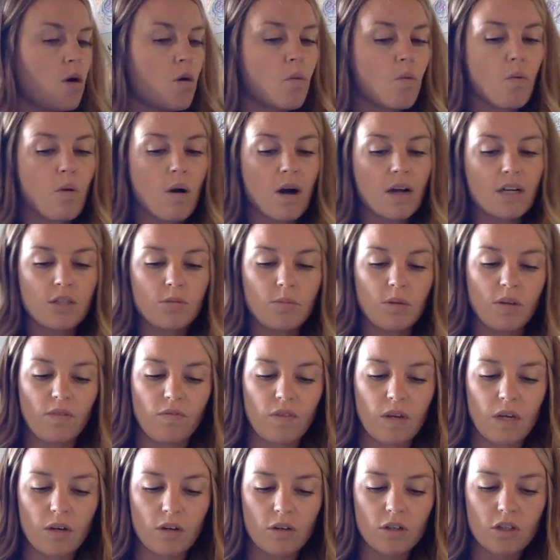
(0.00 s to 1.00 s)
Watch me
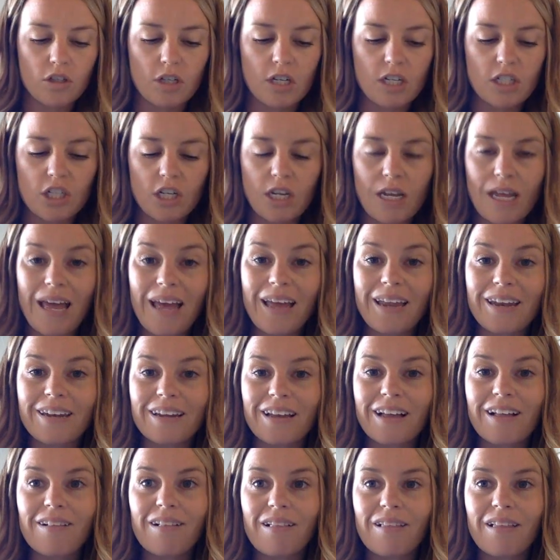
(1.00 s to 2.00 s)
finger stretch again.
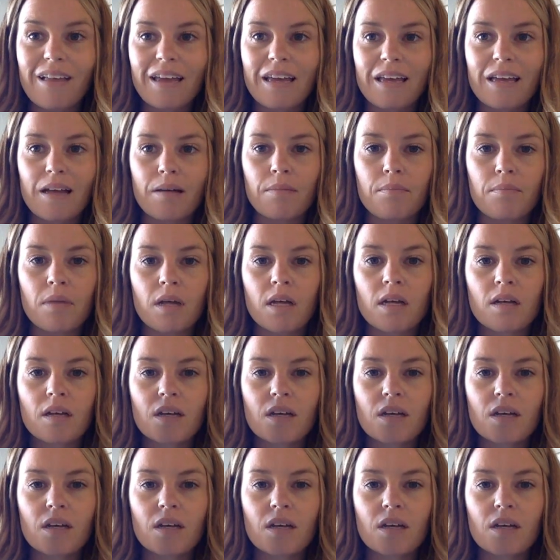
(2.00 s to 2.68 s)
Clam.